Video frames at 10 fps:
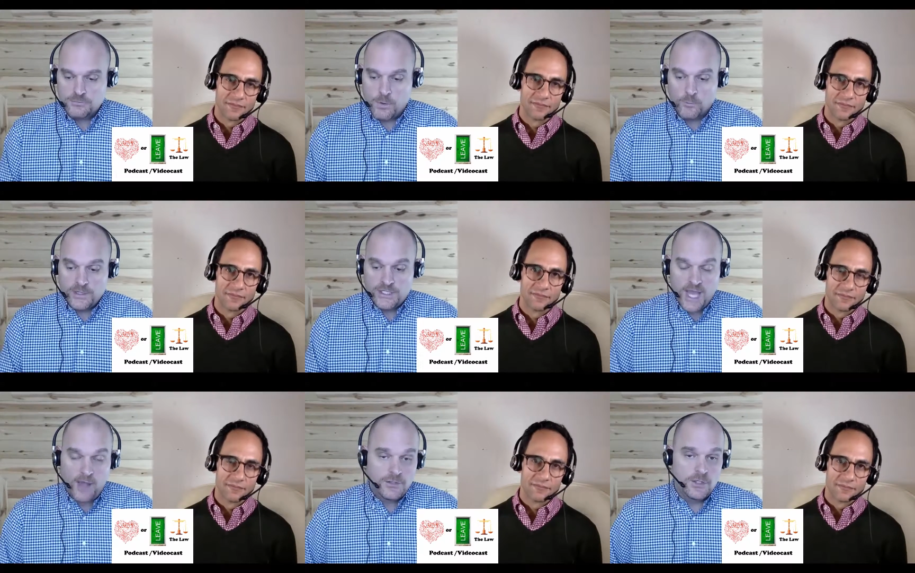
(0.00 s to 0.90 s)
Speaker 1: won't reach
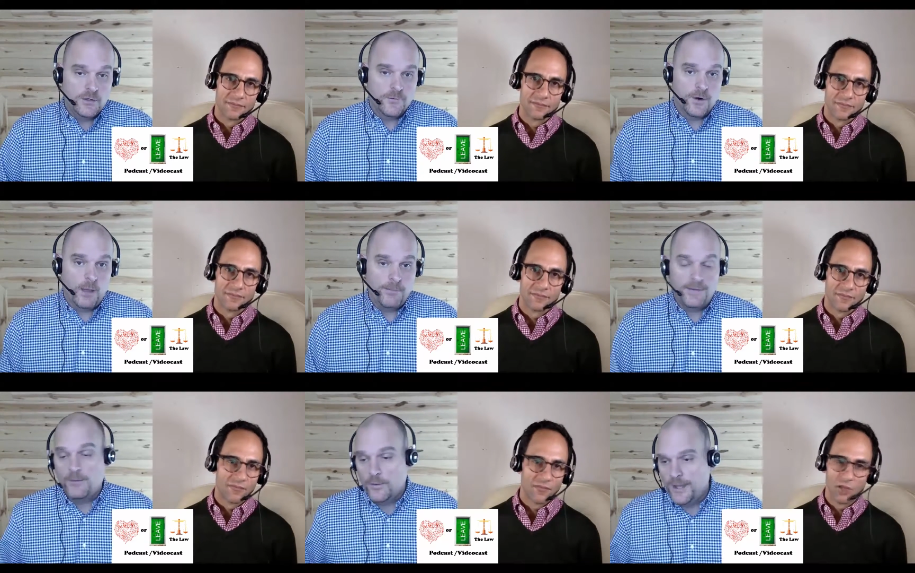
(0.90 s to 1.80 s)
out to you for help. And
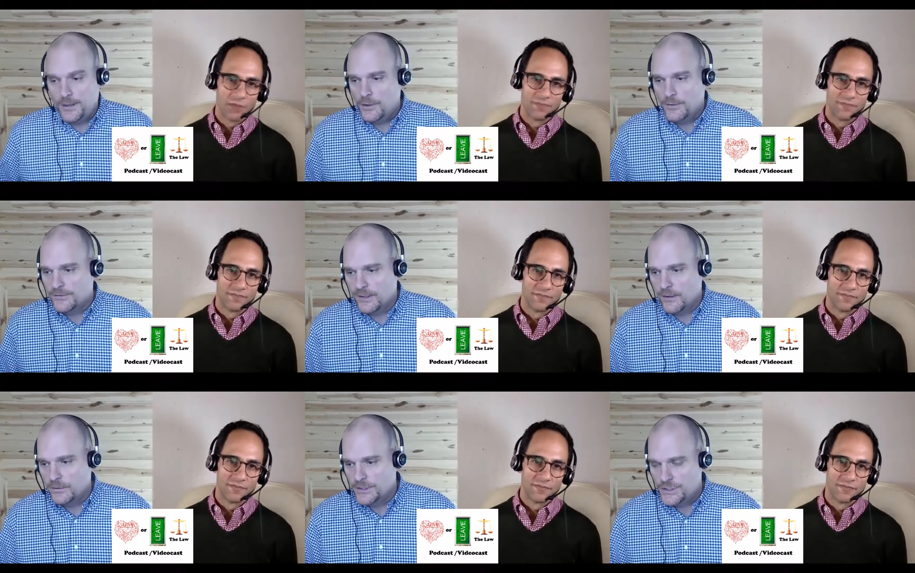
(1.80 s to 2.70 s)
then when they do, it's like,
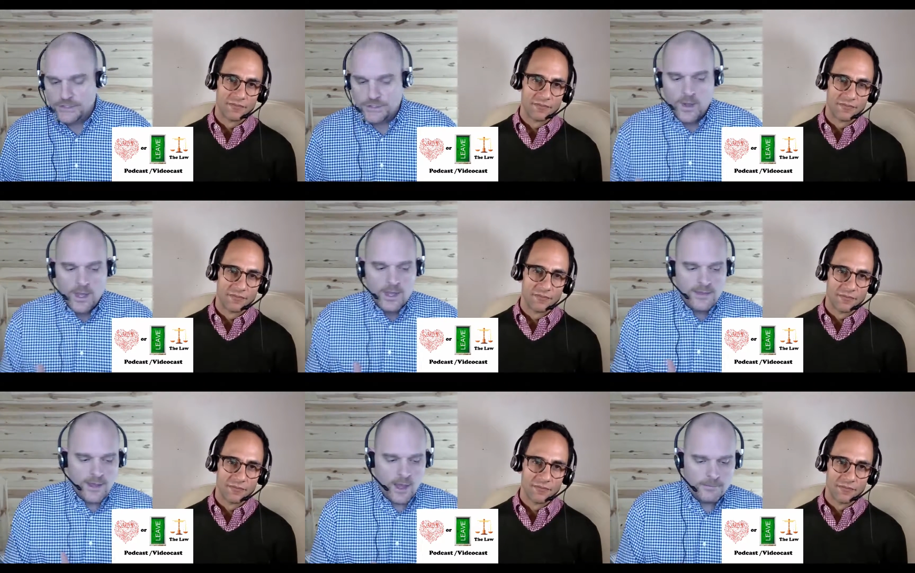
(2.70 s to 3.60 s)
holy shit. So
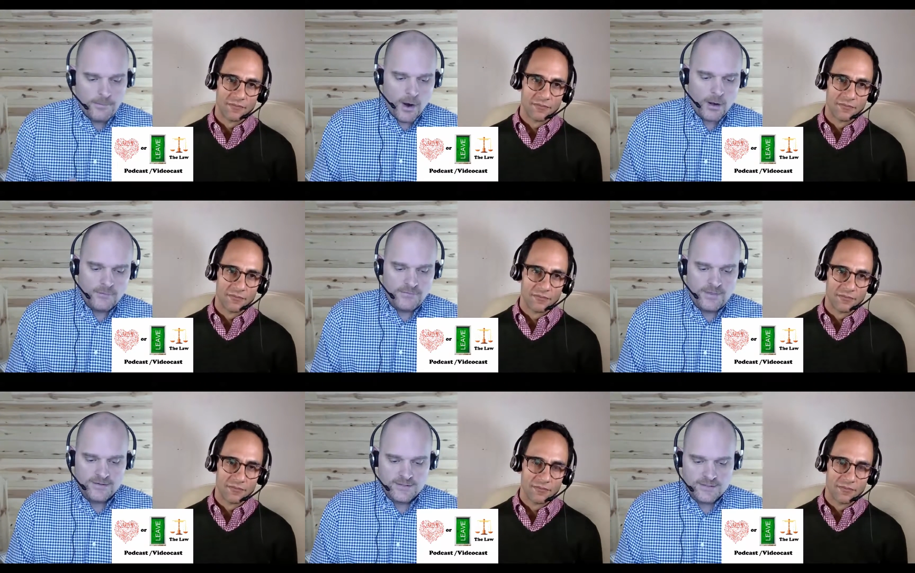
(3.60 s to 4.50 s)
the other part of
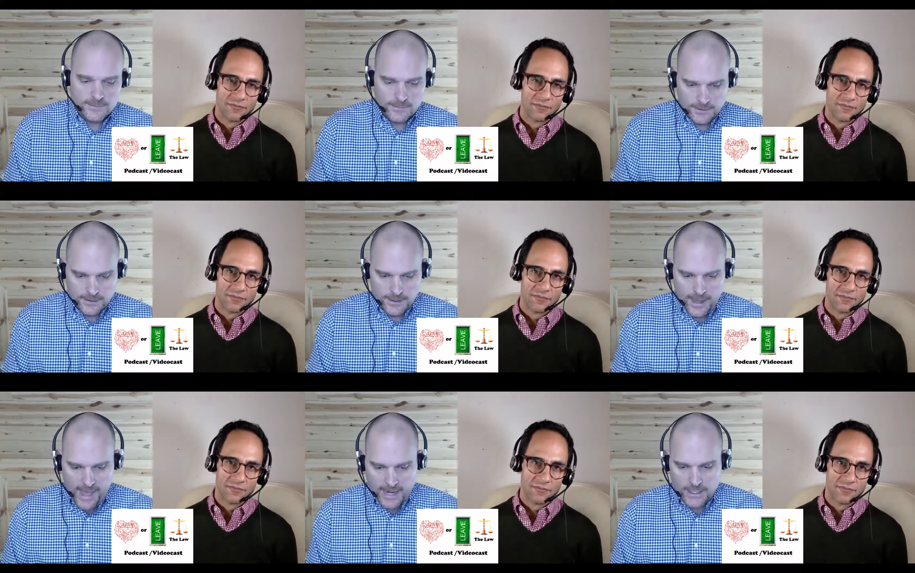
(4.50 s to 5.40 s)
this uh,
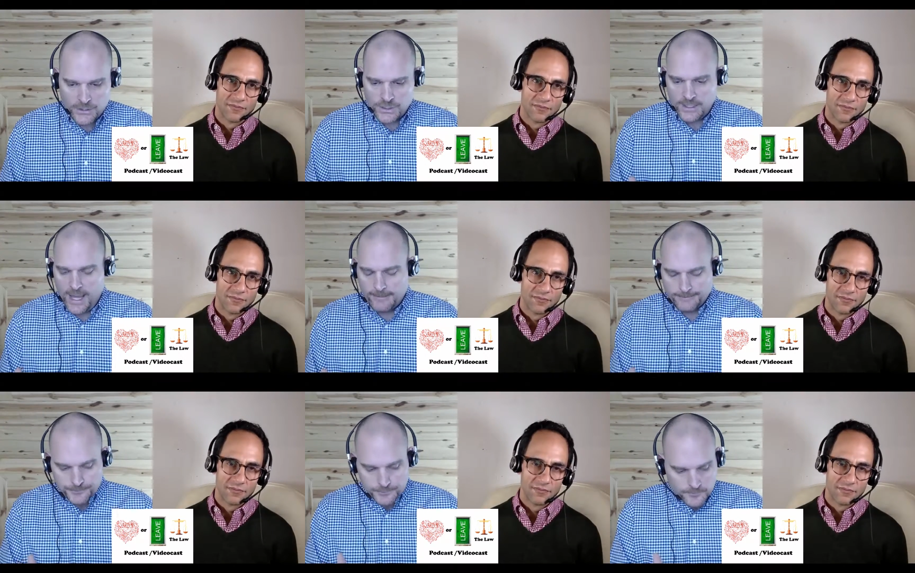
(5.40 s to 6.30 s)
adage in that
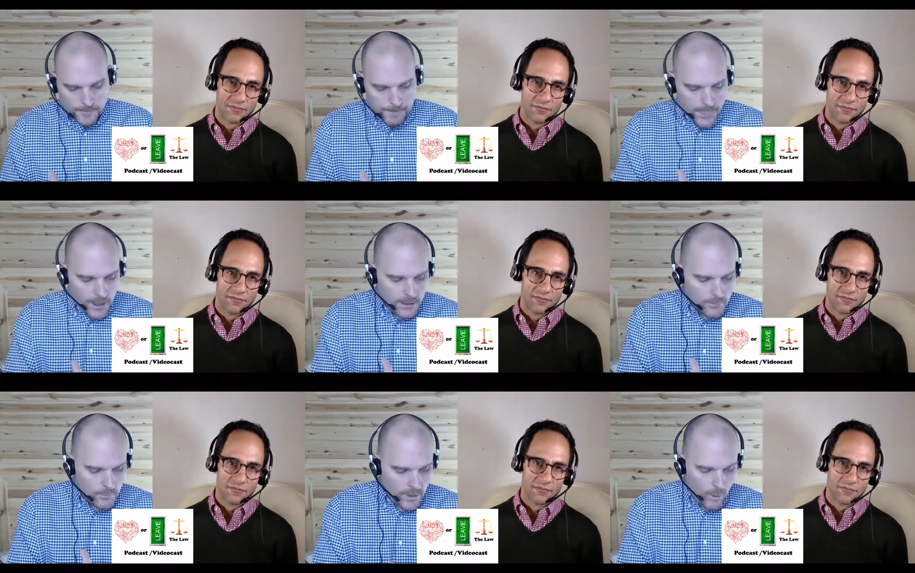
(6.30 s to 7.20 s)

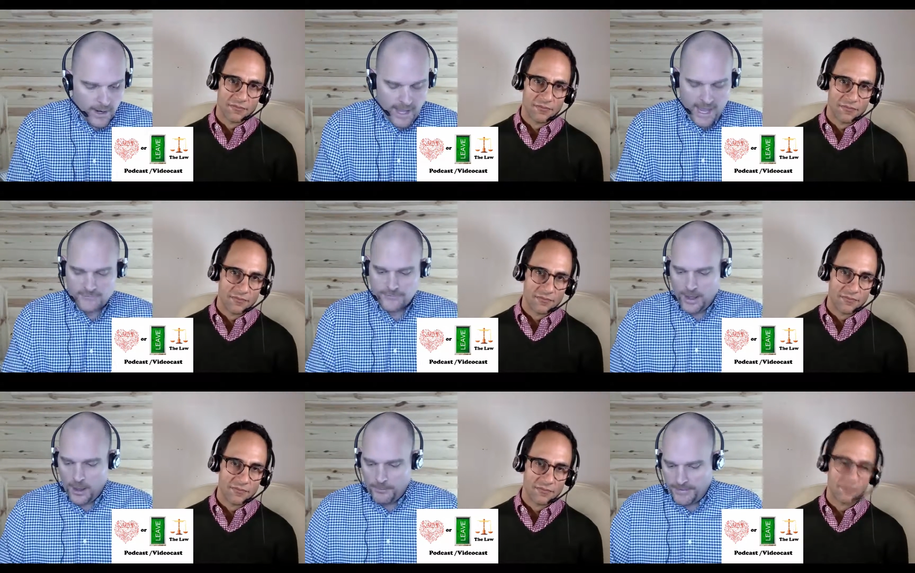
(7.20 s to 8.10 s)
we don't want to ask for
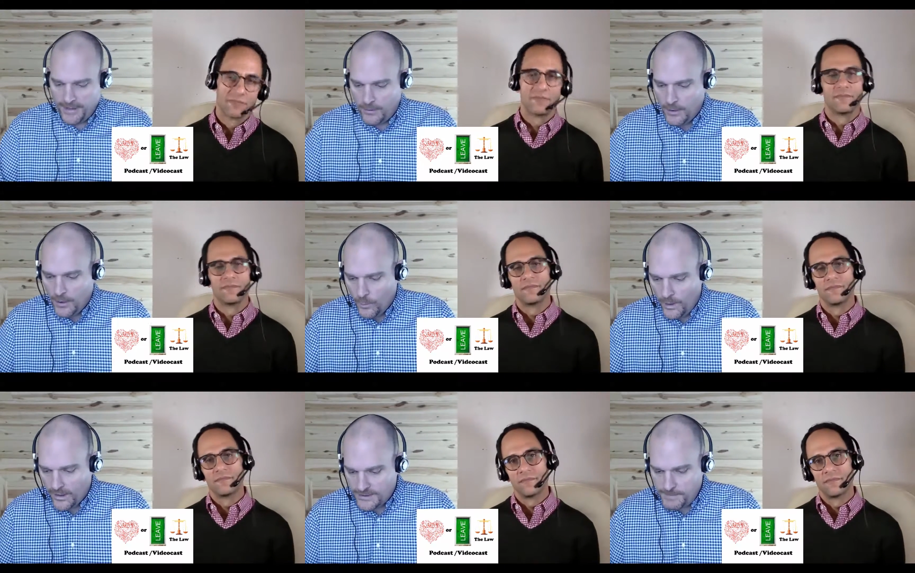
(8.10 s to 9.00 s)
help and then we
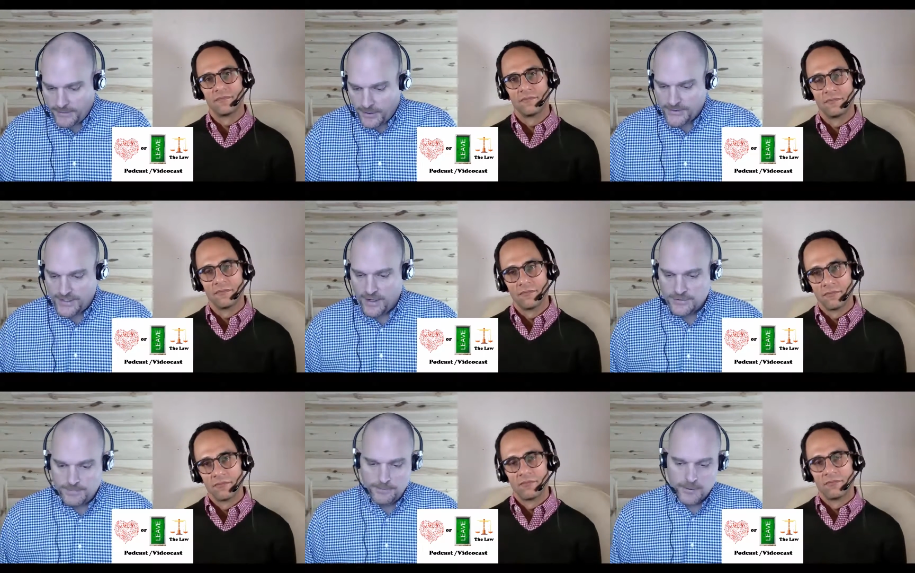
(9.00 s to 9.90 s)
expect ourselves
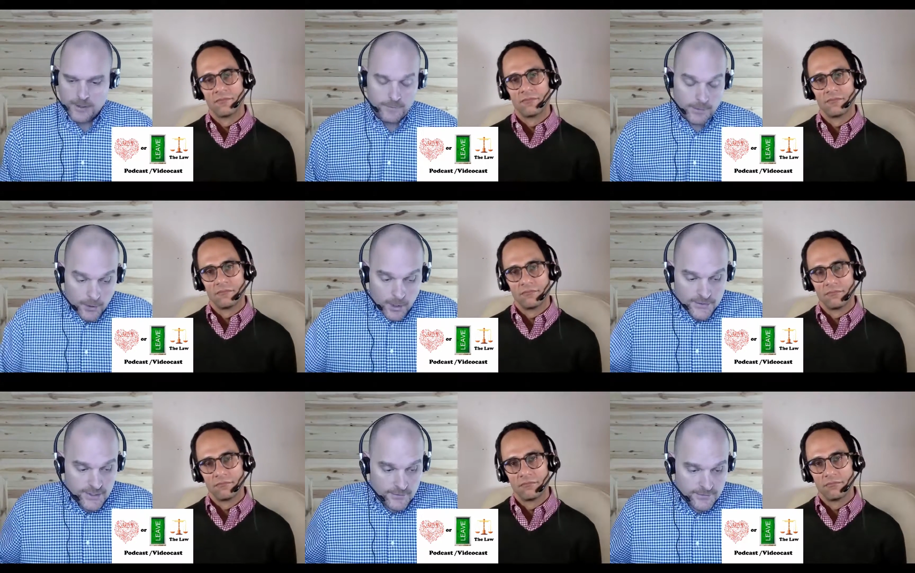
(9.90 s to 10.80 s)
to be perfect. We put
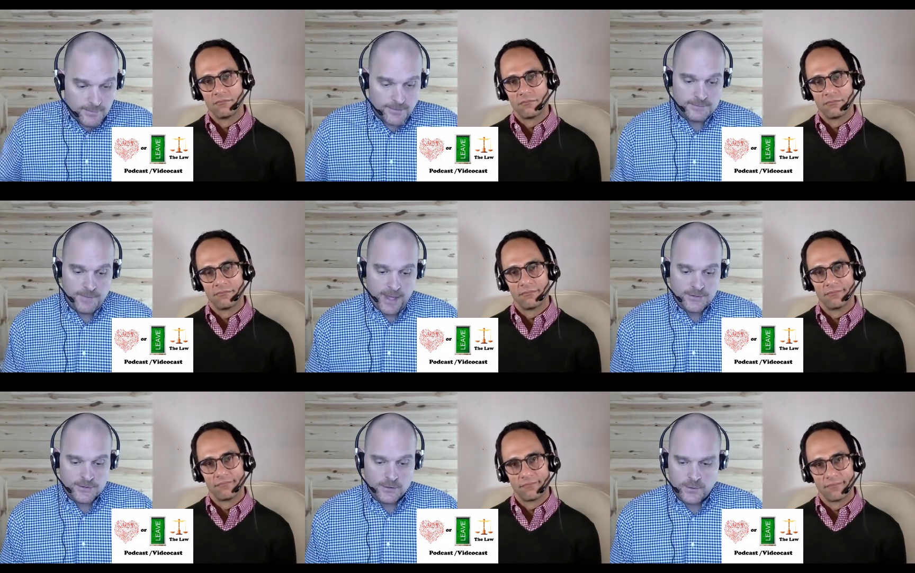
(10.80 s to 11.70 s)
ourselves up on this
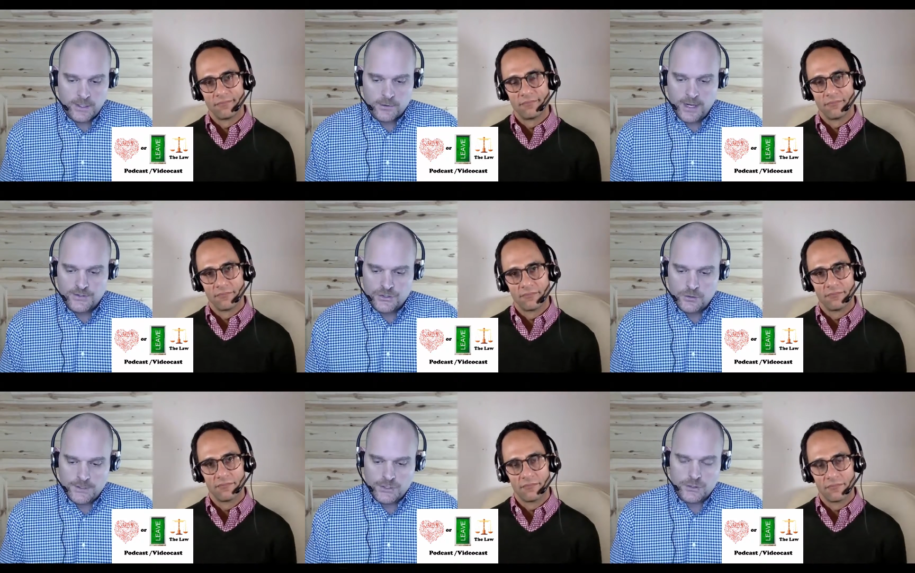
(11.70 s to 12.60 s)
pedestal and we create so
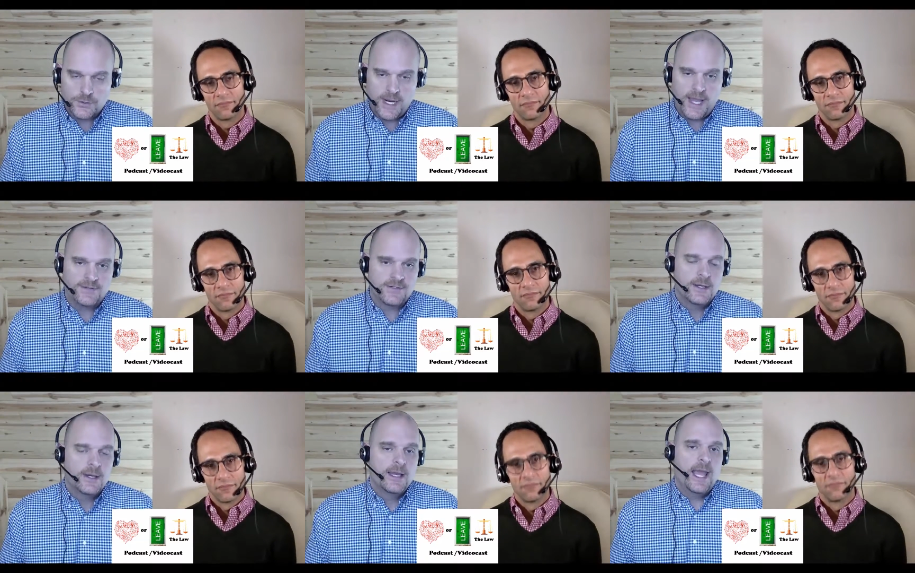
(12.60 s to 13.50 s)
much stress
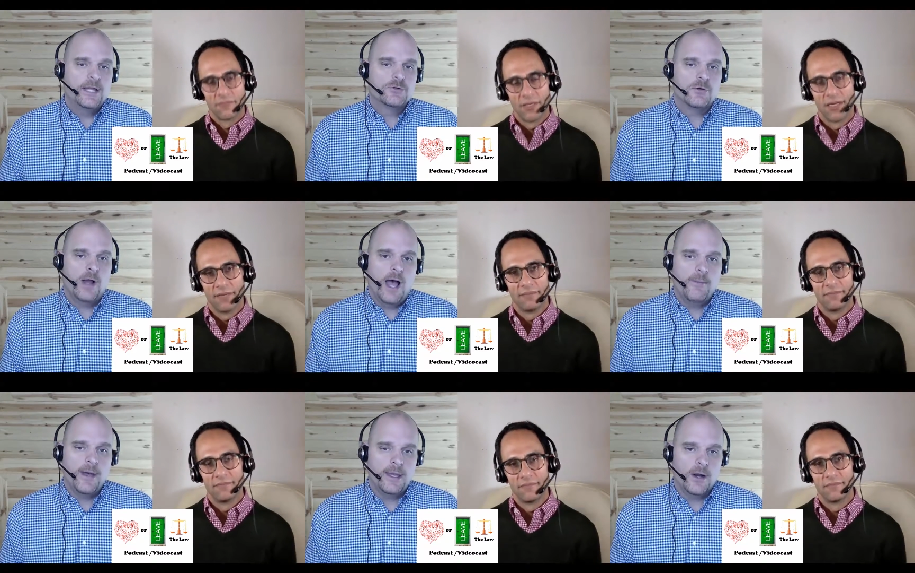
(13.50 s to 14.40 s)
and
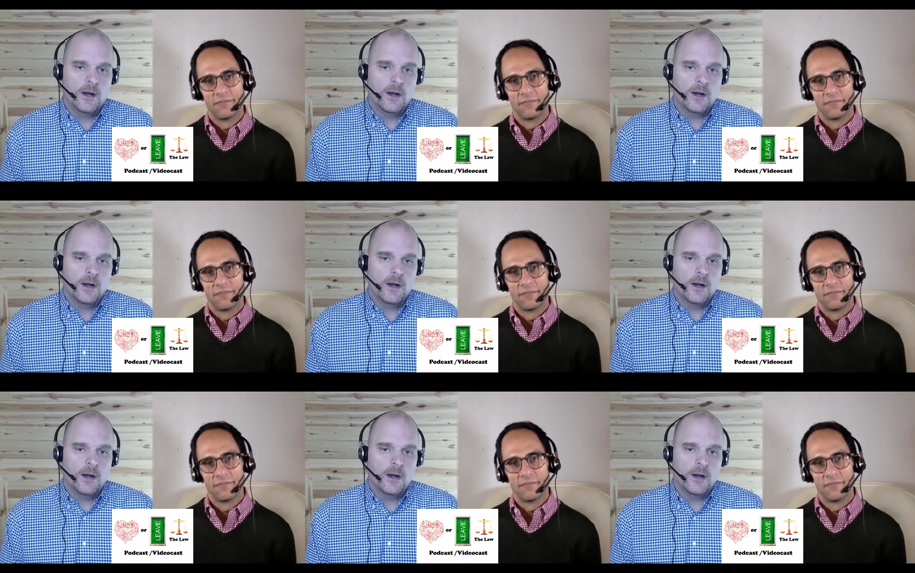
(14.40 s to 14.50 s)
drama in our